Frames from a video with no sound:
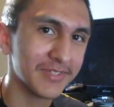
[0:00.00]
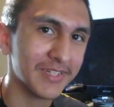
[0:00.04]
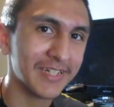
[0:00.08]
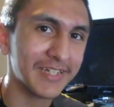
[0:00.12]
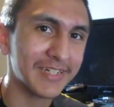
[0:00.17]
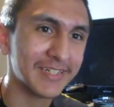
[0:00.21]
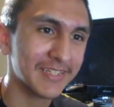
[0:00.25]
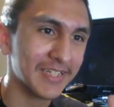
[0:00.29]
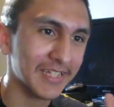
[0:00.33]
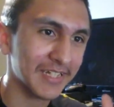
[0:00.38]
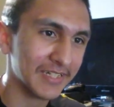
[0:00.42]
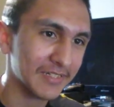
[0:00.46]
and
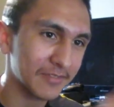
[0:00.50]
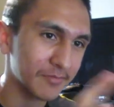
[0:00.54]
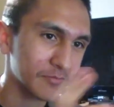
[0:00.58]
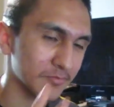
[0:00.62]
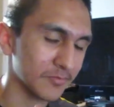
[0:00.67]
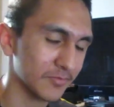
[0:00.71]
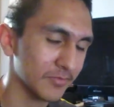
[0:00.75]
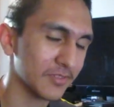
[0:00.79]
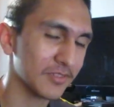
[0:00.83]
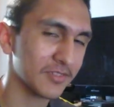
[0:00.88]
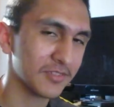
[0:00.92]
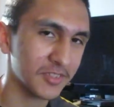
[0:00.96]
then he's like,
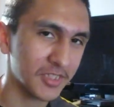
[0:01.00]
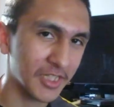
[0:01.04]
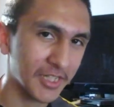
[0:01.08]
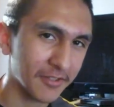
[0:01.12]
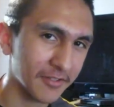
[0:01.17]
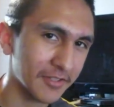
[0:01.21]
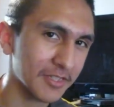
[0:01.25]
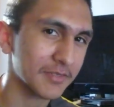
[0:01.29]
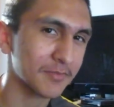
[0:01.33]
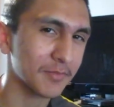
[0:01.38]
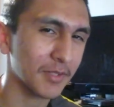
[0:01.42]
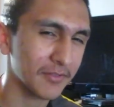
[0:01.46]

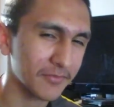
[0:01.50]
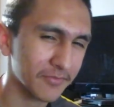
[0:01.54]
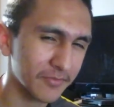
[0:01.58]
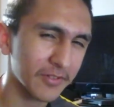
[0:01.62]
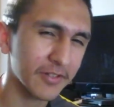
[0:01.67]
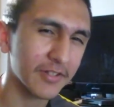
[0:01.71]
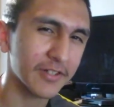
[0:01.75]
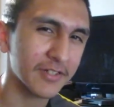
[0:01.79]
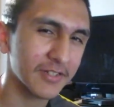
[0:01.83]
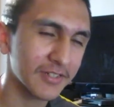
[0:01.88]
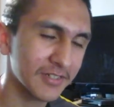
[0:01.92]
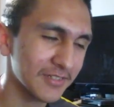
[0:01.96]
Jerry's my
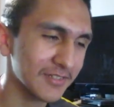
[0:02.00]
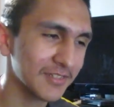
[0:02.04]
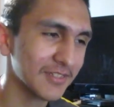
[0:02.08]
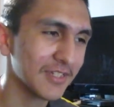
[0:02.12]
friend.